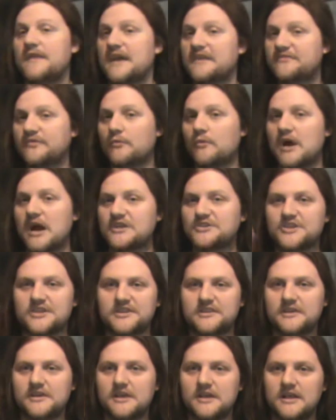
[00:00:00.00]
thanks for
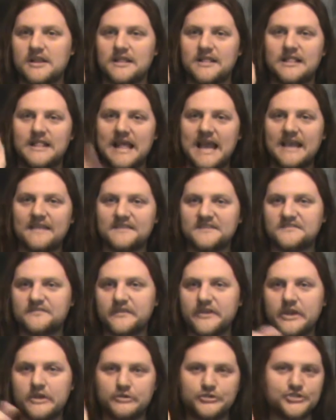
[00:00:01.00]
watching. Like
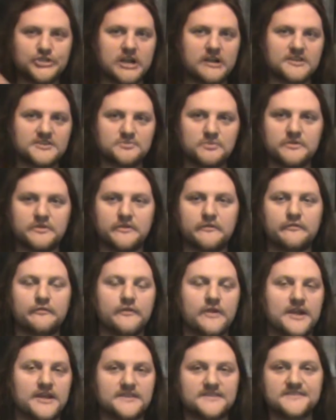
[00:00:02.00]
this video, share us with your
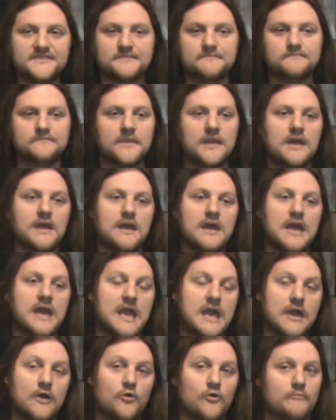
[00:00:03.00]
friends,
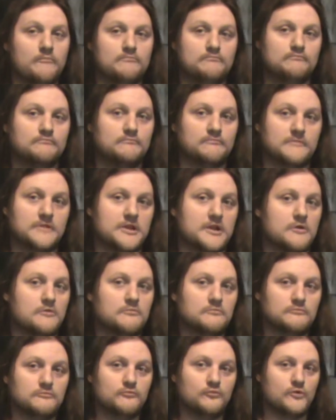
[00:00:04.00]
or, you
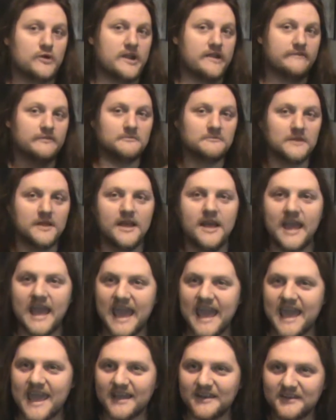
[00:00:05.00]
know, whatever.
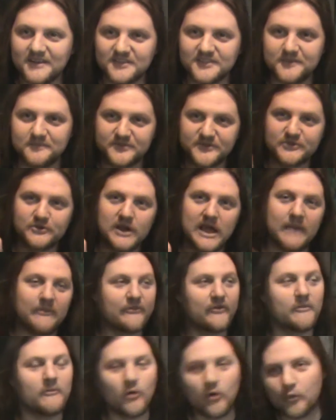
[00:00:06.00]
And
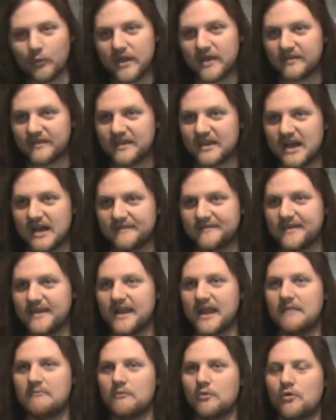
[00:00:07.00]
subscribe for more weekly
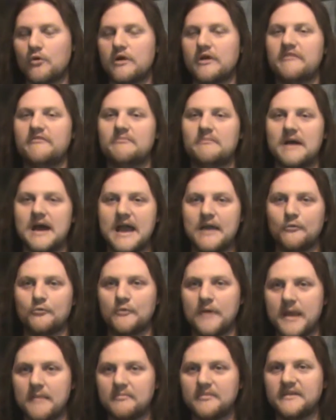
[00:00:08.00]
content and more of my
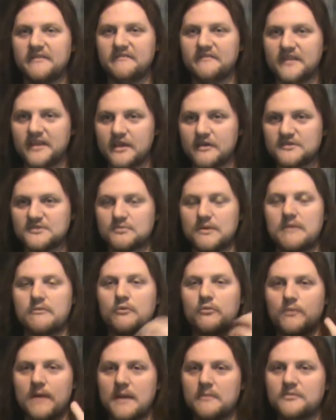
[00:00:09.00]
rambling videos where
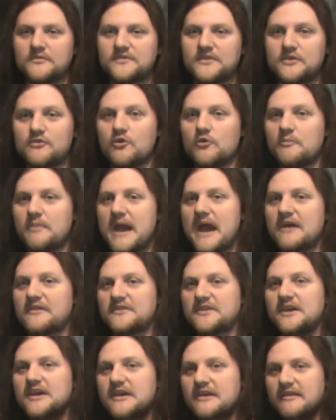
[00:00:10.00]
I will ramble to you
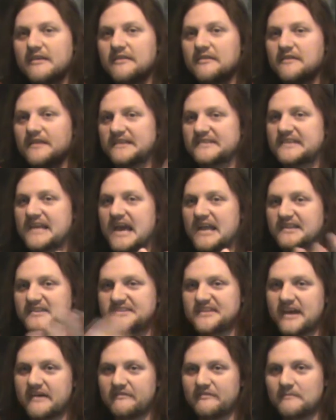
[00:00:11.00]
about this kind
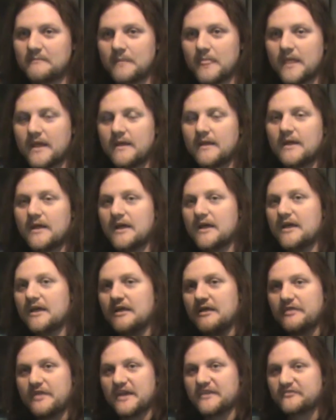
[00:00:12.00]
of stuff.
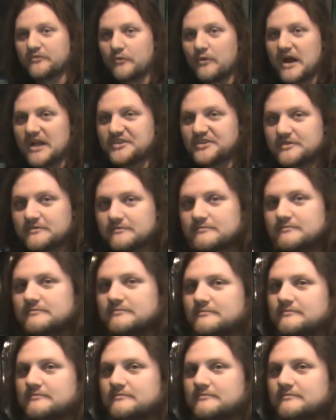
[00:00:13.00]
Thanks for watching.